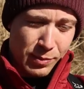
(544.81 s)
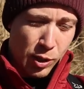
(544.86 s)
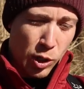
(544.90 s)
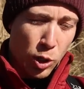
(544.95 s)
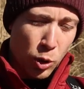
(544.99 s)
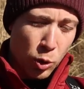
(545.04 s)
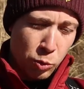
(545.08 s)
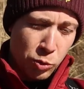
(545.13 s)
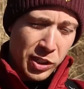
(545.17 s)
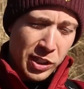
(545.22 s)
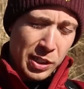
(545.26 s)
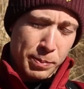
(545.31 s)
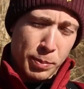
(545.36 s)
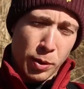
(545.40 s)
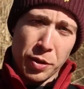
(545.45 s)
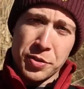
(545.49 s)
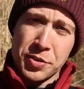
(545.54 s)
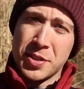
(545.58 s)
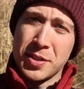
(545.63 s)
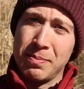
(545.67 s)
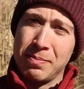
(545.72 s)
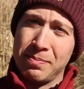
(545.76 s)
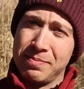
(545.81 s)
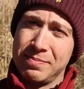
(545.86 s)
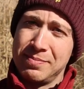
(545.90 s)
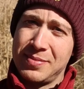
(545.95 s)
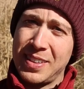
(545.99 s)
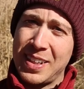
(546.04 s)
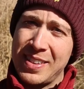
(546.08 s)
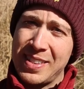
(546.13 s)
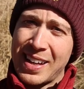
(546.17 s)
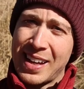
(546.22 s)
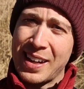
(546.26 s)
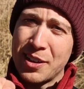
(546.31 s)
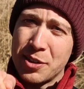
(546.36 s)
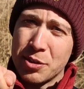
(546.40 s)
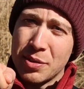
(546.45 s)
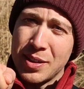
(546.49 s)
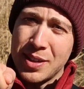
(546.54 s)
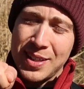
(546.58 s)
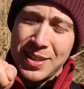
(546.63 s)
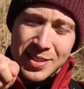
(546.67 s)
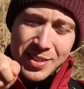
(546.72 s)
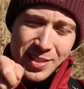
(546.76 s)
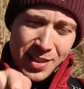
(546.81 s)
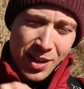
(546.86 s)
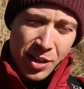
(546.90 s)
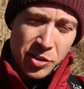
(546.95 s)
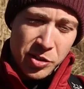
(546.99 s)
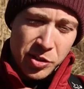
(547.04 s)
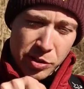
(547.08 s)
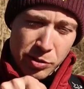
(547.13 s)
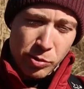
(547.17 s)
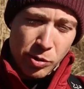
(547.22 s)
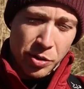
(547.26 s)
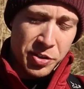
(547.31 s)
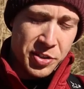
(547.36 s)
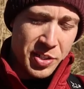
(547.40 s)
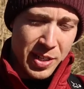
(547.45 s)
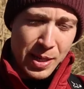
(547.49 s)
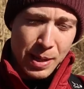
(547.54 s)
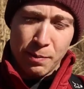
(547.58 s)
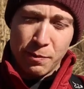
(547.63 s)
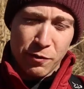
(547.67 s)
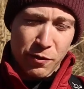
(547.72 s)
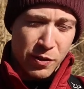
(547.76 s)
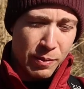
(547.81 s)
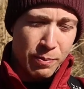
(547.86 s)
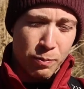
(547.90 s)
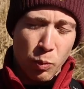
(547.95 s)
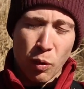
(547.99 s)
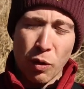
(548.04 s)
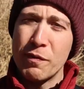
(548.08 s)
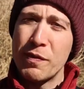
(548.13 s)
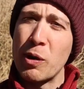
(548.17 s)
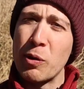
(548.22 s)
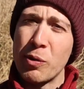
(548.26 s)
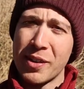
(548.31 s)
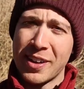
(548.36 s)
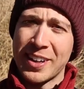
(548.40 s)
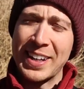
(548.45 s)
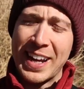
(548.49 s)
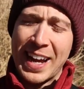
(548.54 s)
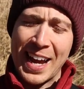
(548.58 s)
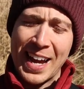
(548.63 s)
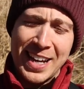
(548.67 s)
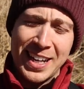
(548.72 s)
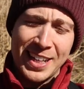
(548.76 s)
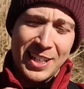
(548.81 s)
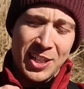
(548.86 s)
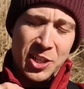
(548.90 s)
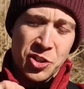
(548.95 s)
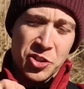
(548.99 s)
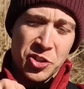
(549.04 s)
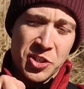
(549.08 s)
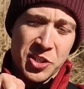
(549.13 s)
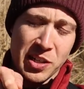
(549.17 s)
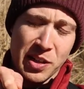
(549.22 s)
holding the bottom in that crease under the rod tip for what felt like an age,